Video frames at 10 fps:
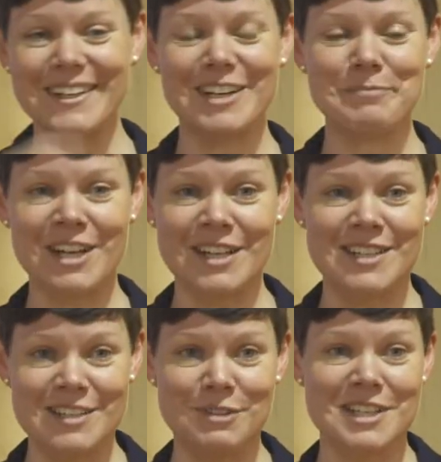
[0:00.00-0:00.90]
I
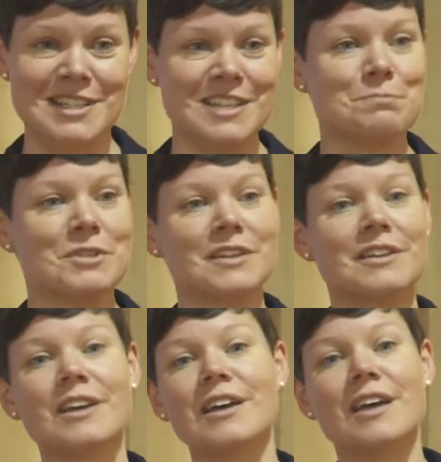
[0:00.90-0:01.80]
identify as lesbian,
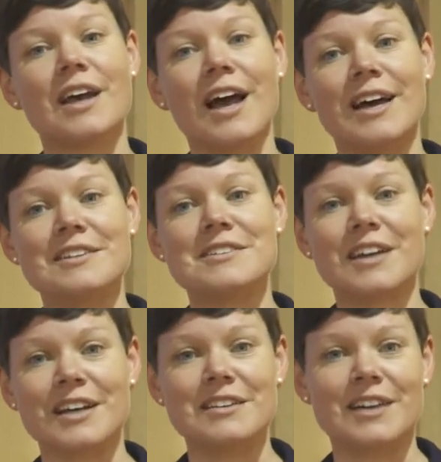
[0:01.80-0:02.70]
and
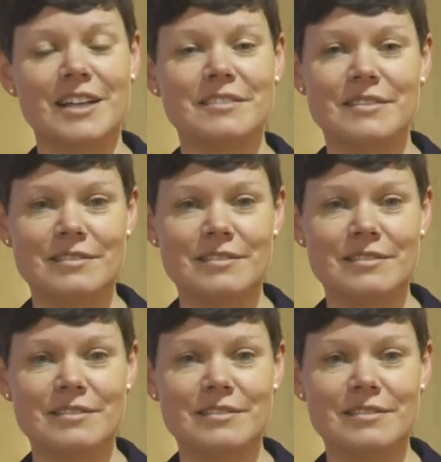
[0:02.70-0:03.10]
I